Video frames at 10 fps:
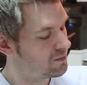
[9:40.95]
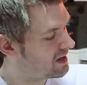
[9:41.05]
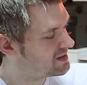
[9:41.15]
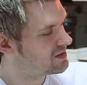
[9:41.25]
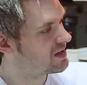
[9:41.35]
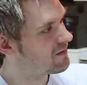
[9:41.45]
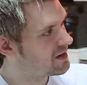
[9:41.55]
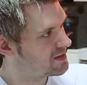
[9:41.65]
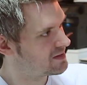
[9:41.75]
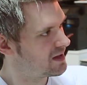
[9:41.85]
place the
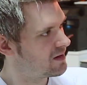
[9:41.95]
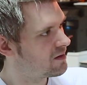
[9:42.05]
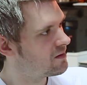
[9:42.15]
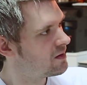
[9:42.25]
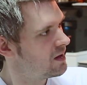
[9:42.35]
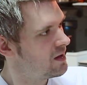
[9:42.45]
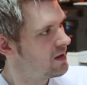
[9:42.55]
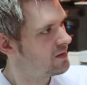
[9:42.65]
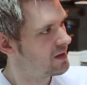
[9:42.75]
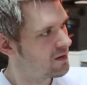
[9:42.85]
generators and
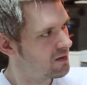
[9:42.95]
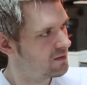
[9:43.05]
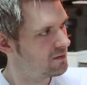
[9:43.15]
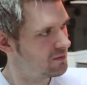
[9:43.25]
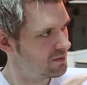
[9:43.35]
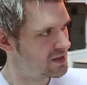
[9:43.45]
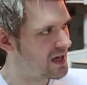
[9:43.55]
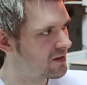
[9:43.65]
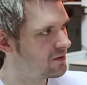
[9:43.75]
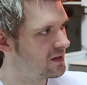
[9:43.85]
they're not
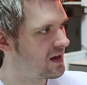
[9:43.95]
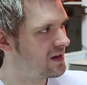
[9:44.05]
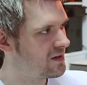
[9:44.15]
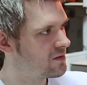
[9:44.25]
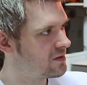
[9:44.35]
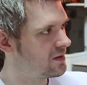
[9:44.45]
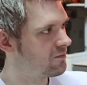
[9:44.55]
tackled in any order.